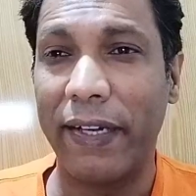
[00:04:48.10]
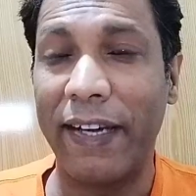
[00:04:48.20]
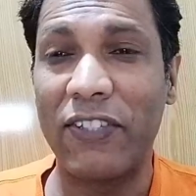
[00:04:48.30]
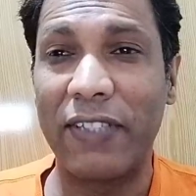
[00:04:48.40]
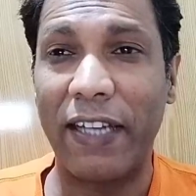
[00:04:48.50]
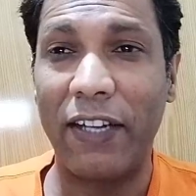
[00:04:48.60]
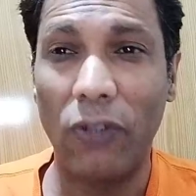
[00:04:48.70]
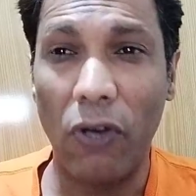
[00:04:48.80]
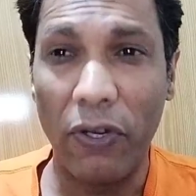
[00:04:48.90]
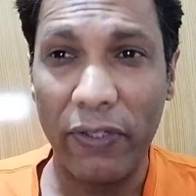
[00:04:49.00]
its
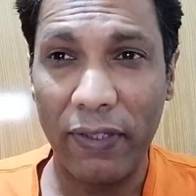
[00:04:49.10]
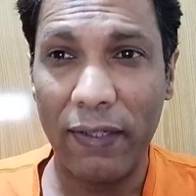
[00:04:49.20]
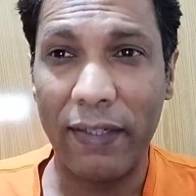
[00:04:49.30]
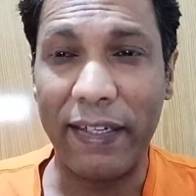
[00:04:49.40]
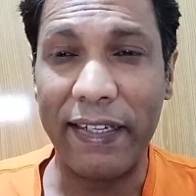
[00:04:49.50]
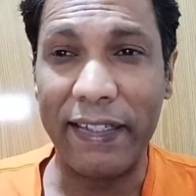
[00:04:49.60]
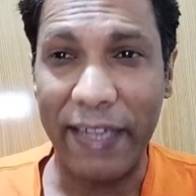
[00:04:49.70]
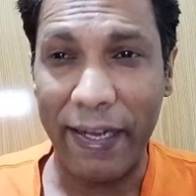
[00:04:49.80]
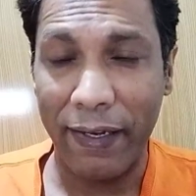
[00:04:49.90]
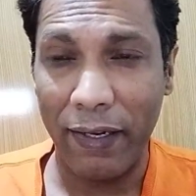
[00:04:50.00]
territorial
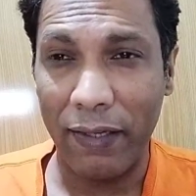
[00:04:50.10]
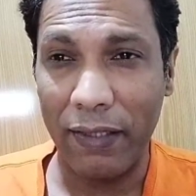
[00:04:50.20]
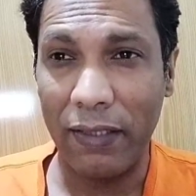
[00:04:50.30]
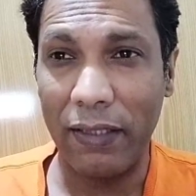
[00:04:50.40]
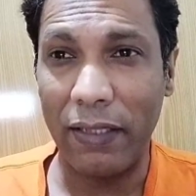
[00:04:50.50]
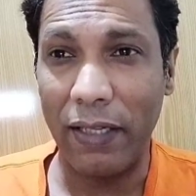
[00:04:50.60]
integrity.